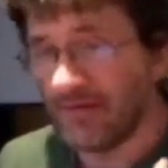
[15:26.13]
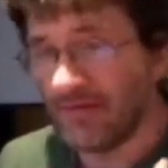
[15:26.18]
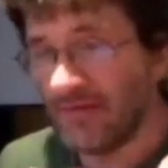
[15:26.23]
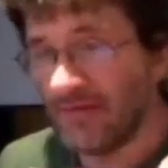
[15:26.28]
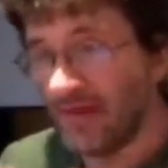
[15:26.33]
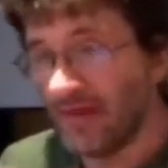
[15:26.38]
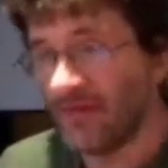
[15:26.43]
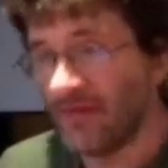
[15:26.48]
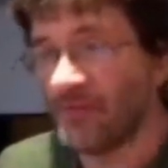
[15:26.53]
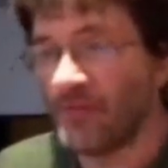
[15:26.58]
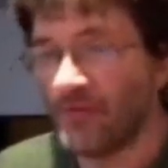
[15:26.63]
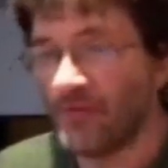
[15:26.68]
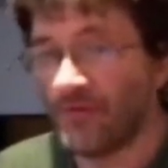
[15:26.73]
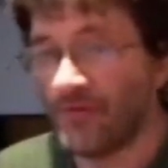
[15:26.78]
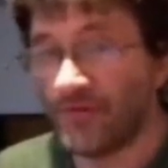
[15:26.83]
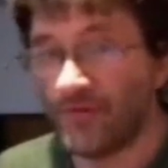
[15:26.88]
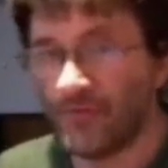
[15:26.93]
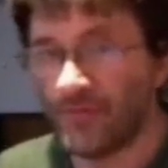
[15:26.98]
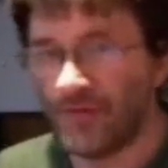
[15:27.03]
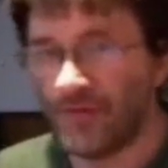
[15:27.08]
the other
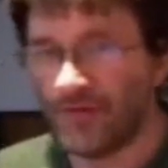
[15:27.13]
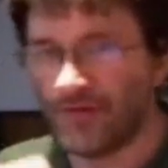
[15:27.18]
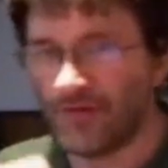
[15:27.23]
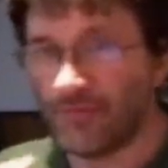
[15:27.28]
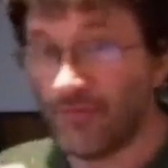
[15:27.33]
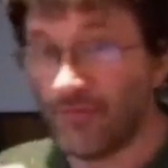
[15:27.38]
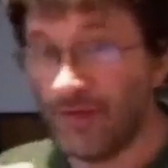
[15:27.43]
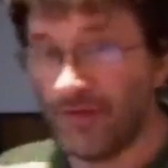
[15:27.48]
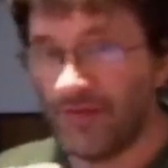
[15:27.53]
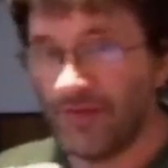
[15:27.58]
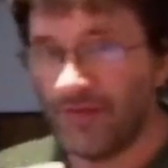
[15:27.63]
person with